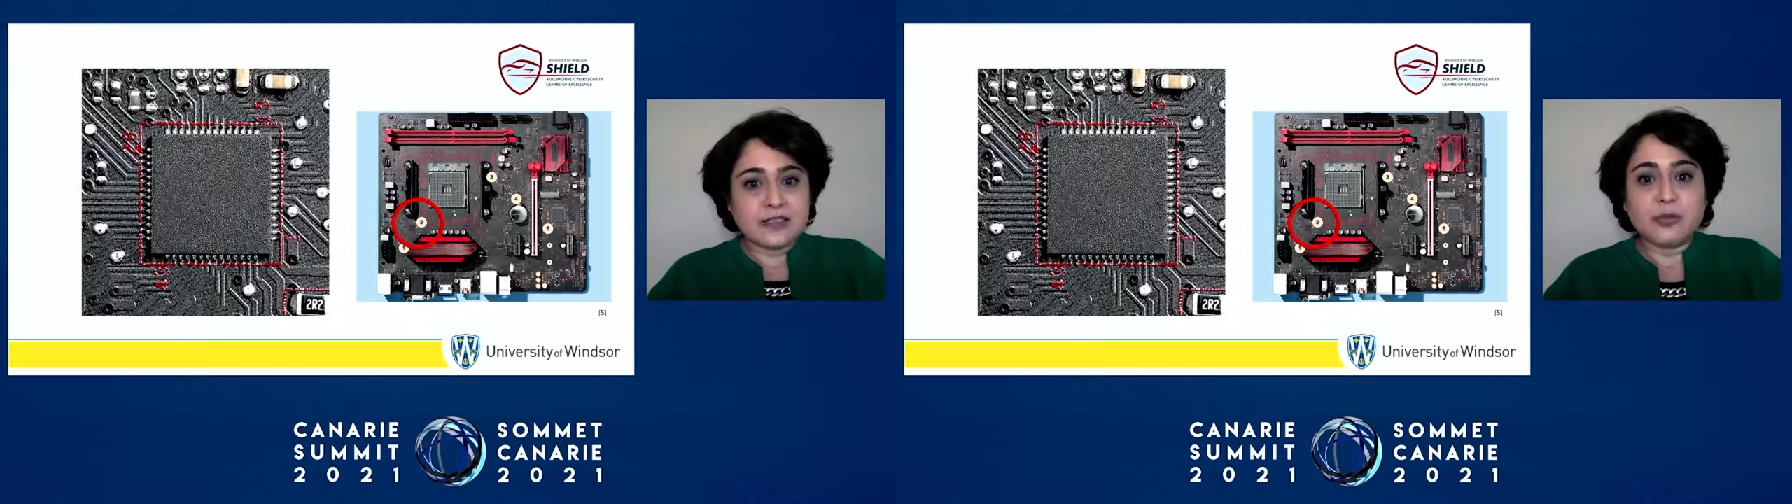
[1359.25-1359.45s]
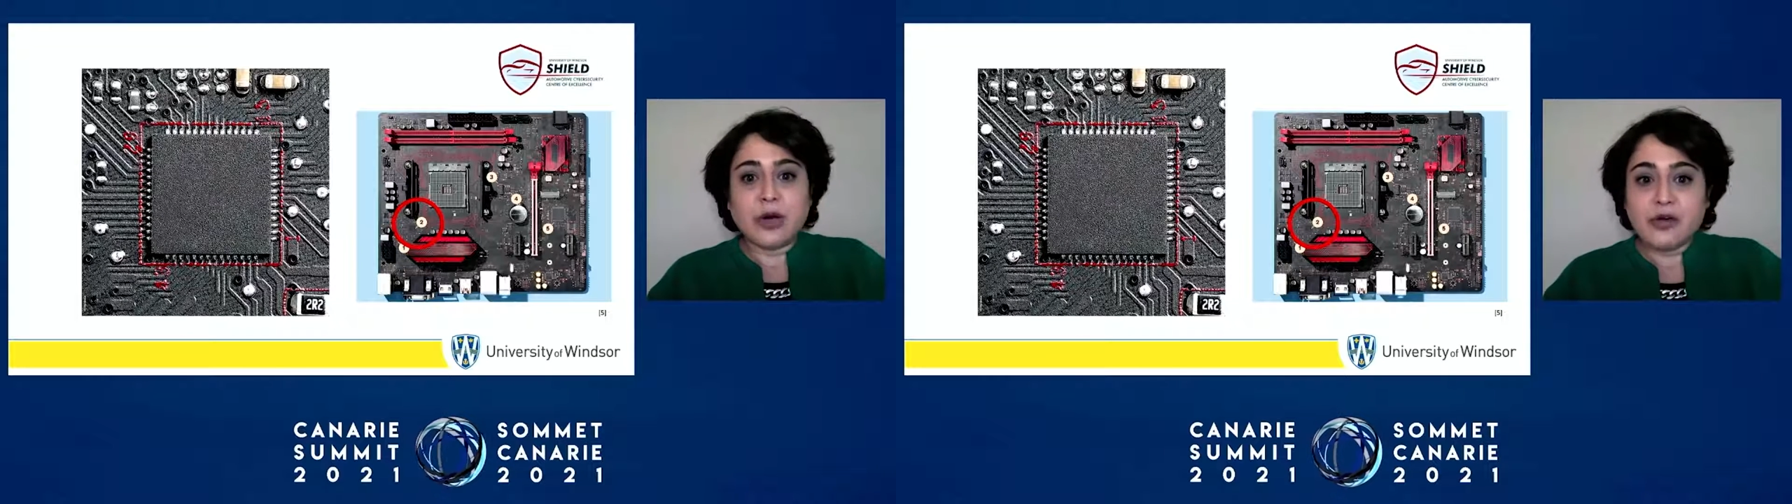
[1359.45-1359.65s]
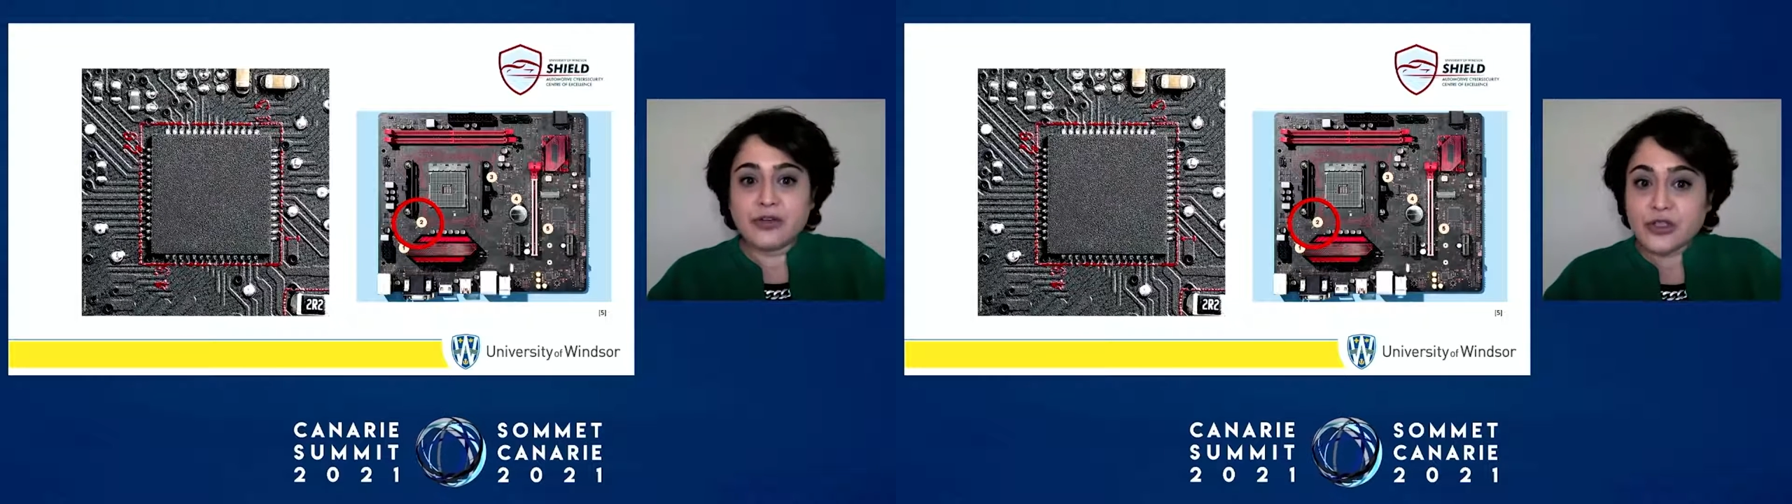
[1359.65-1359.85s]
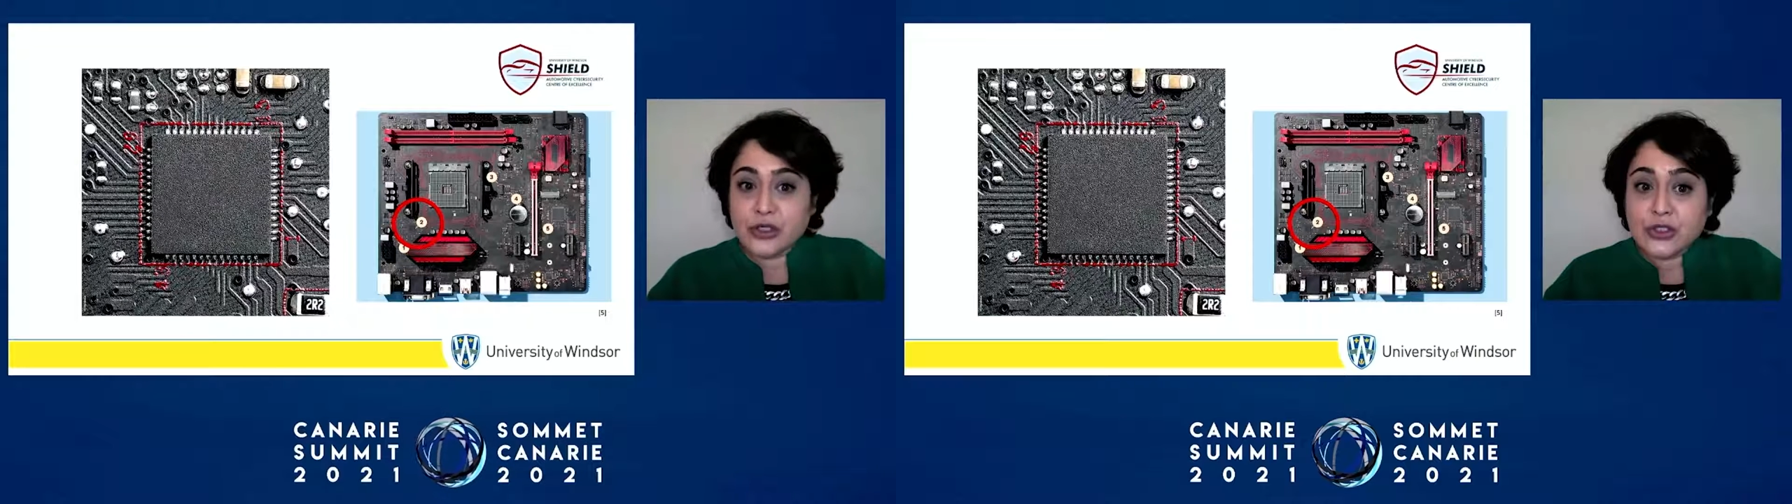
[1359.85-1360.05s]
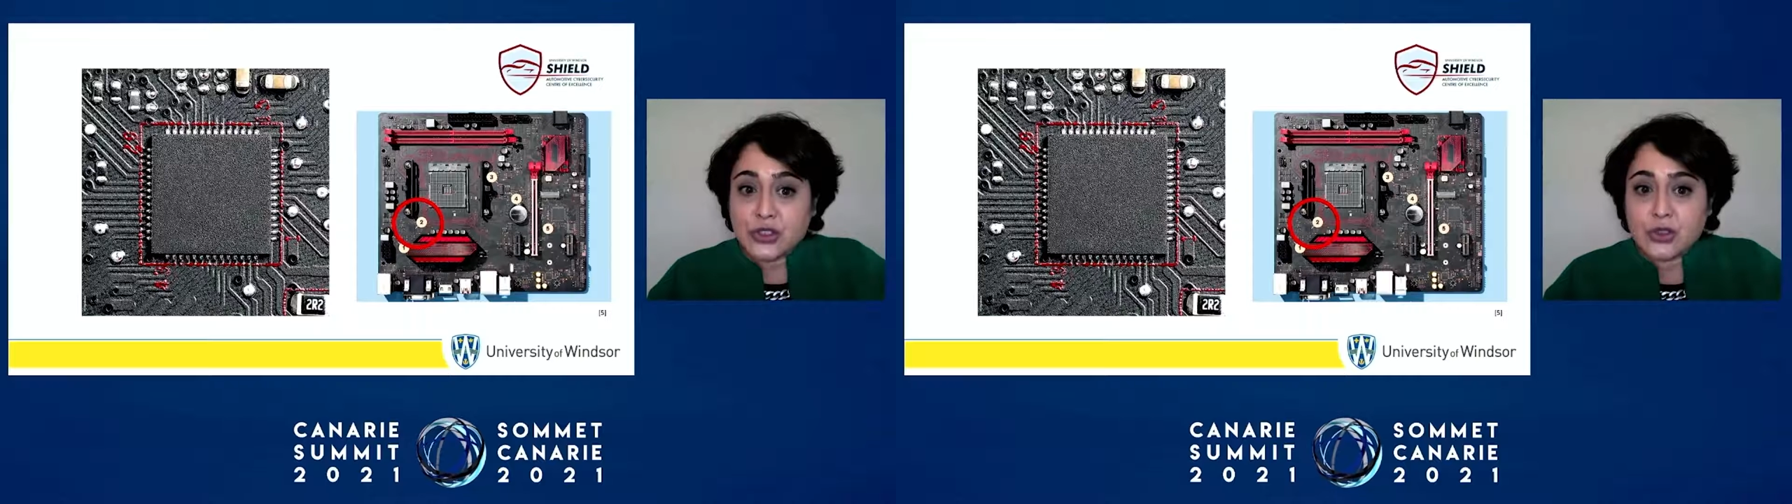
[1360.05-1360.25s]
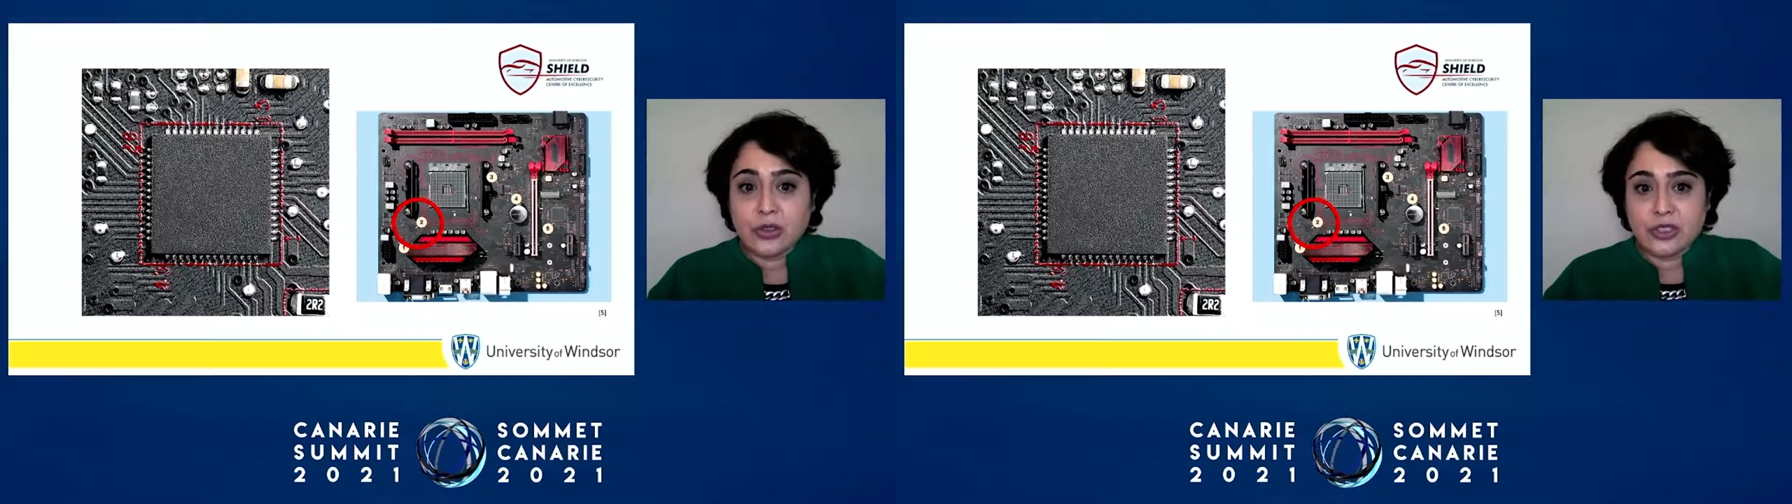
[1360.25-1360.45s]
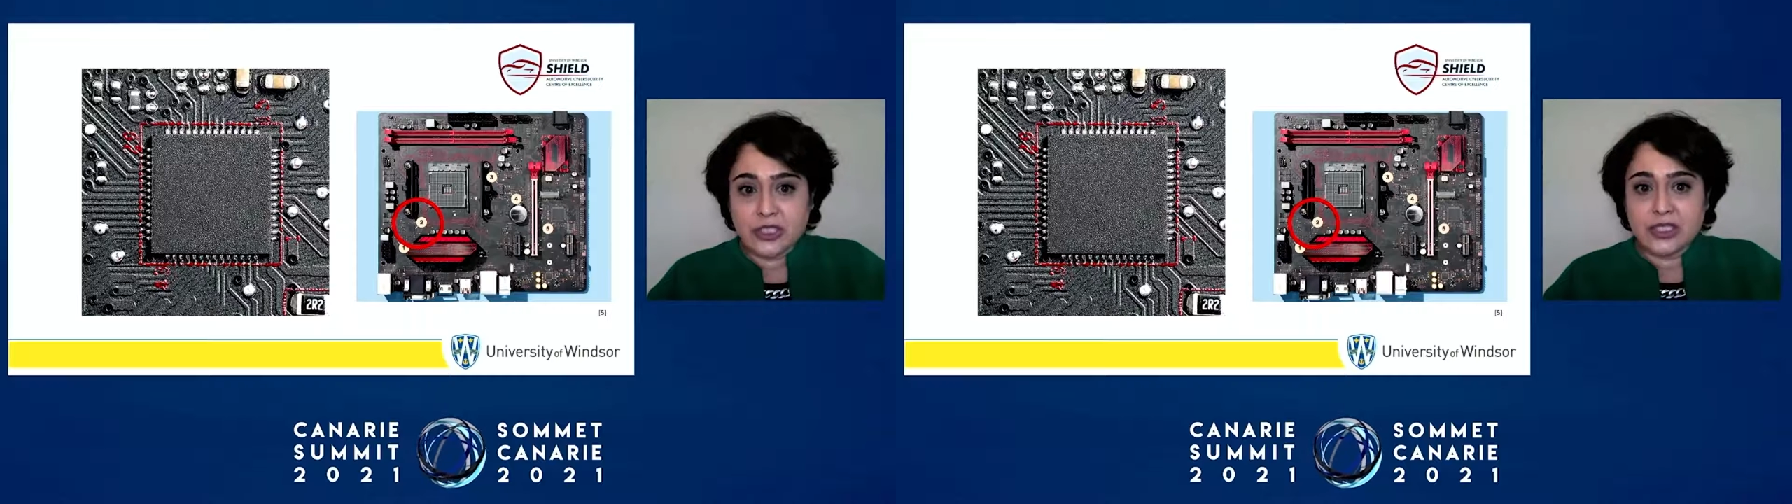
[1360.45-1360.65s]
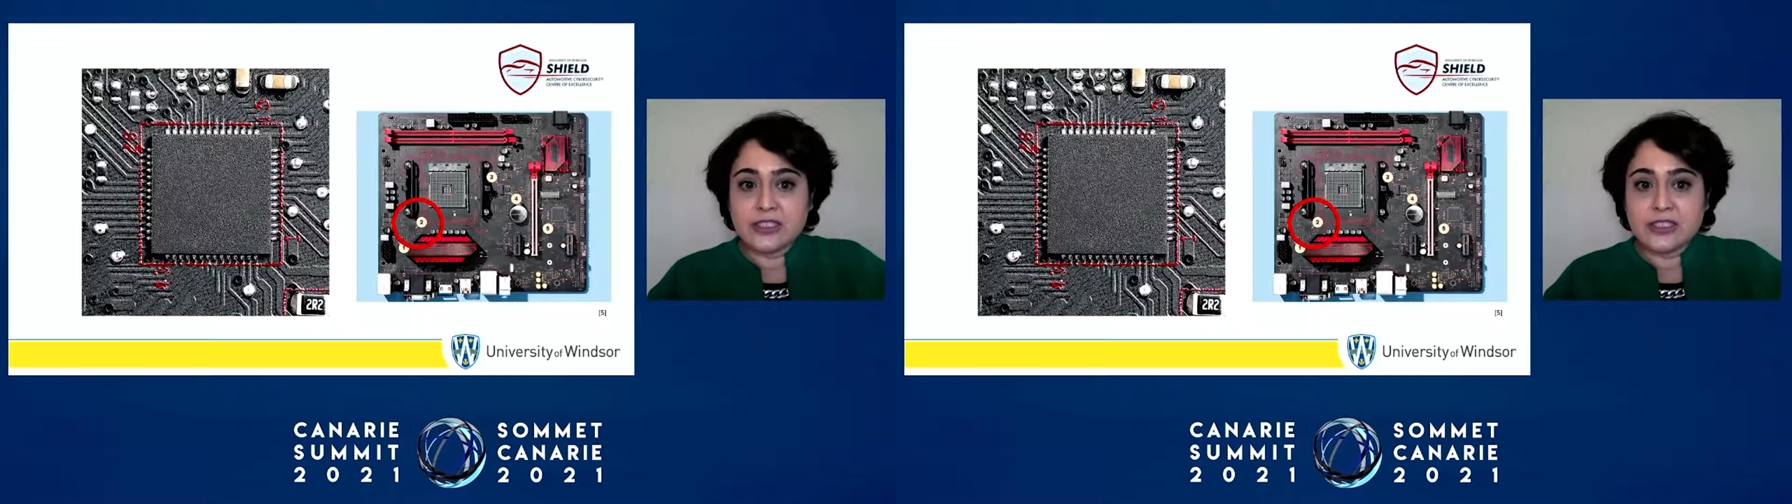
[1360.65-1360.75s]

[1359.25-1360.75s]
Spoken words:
the power controller.